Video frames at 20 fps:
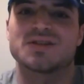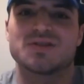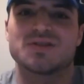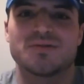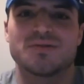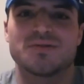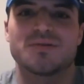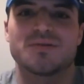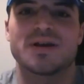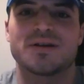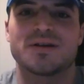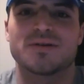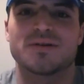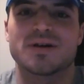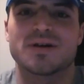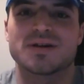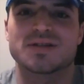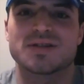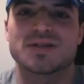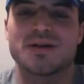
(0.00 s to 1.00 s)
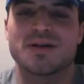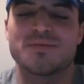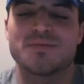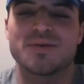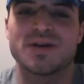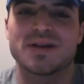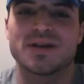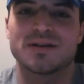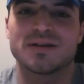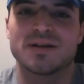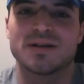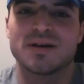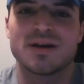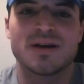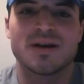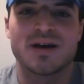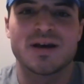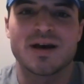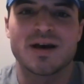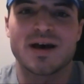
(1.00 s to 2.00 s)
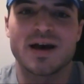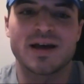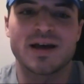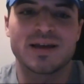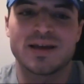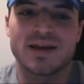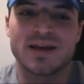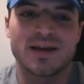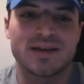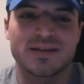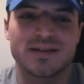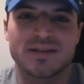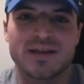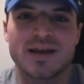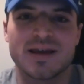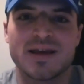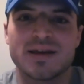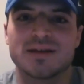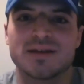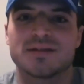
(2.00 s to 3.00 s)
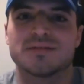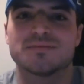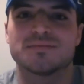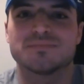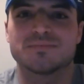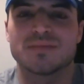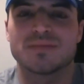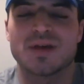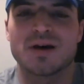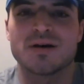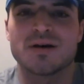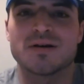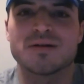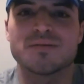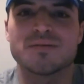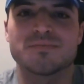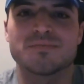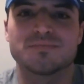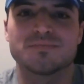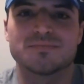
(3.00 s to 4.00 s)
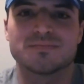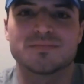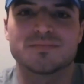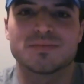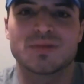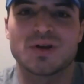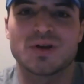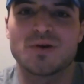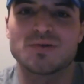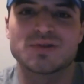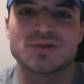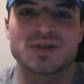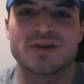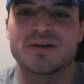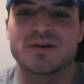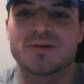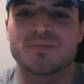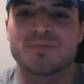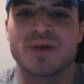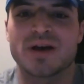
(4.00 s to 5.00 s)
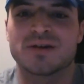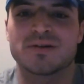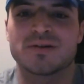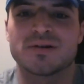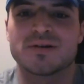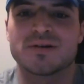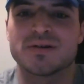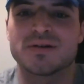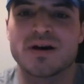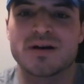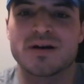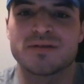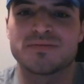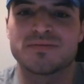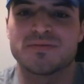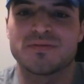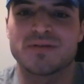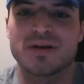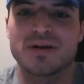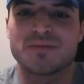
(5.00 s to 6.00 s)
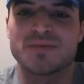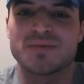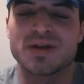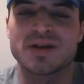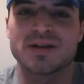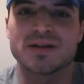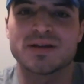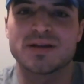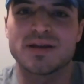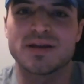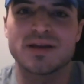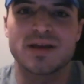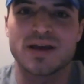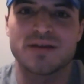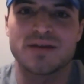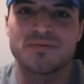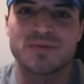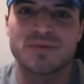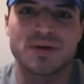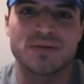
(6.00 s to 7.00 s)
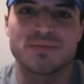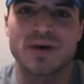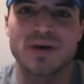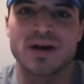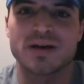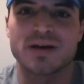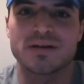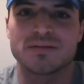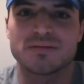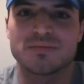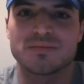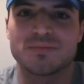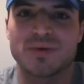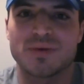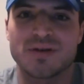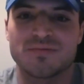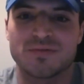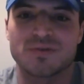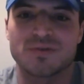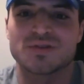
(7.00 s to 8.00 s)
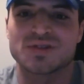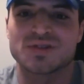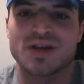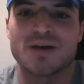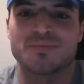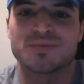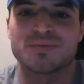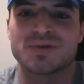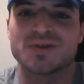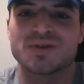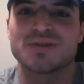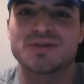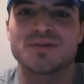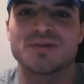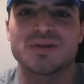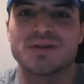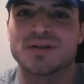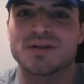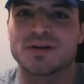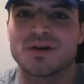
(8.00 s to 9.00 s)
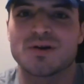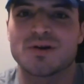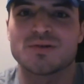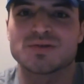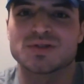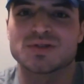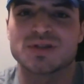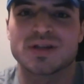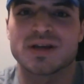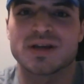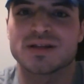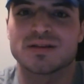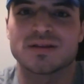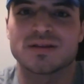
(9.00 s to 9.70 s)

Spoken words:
you're right, Chris. I mean, I can't thank Coach Eric Becker enough. I mean, he gave me my first opportunity to coach, and